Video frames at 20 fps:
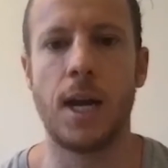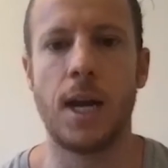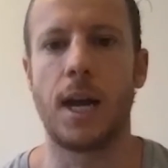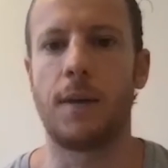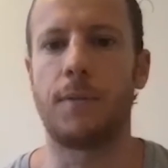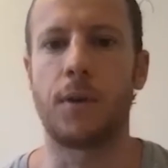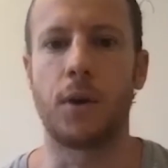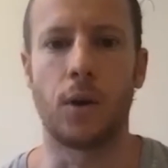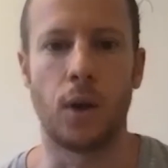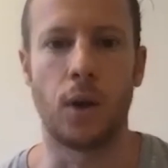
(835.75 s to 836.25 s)

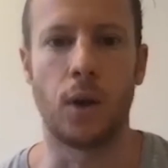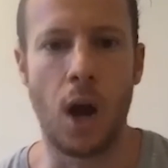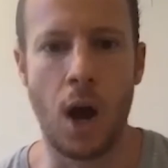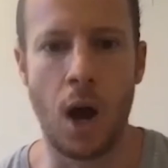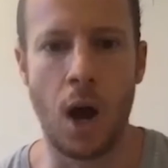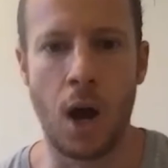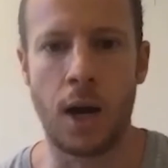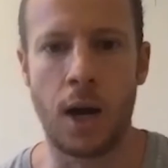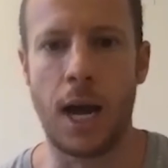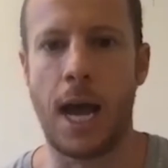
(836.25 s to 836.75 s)
if you're
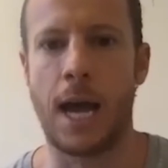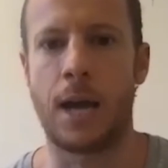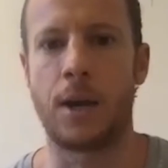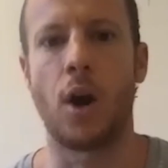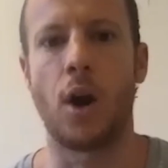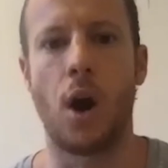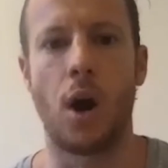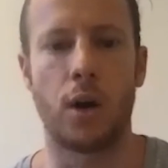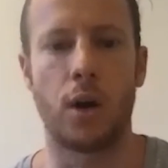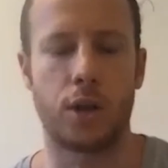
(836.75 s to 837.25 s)
long and
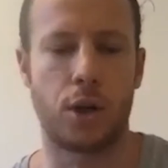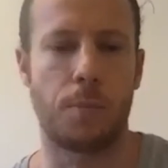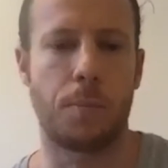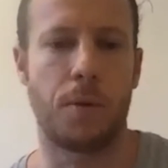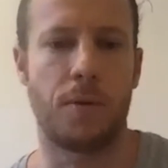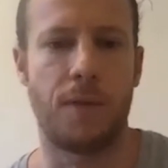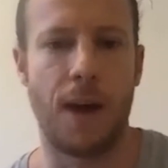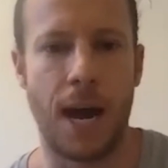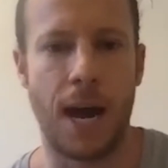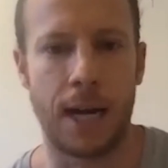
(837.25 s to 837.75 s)
you're also
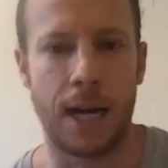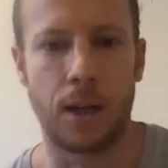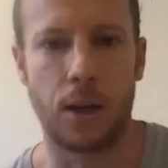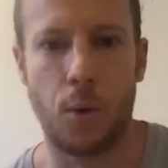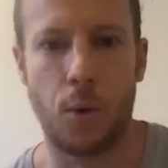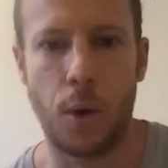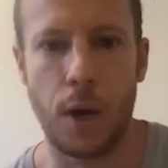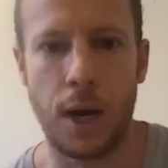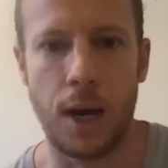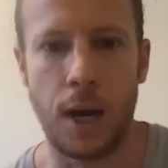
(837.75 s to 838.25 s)
providing
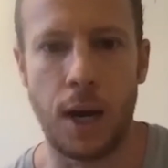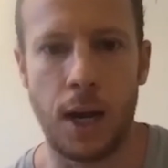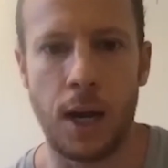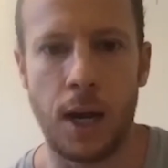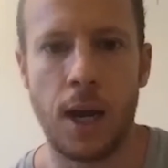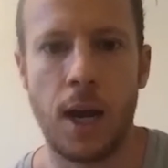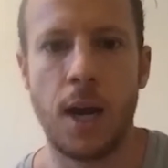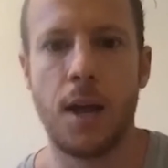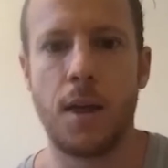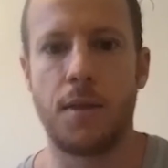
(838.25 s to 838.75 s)
liquidity,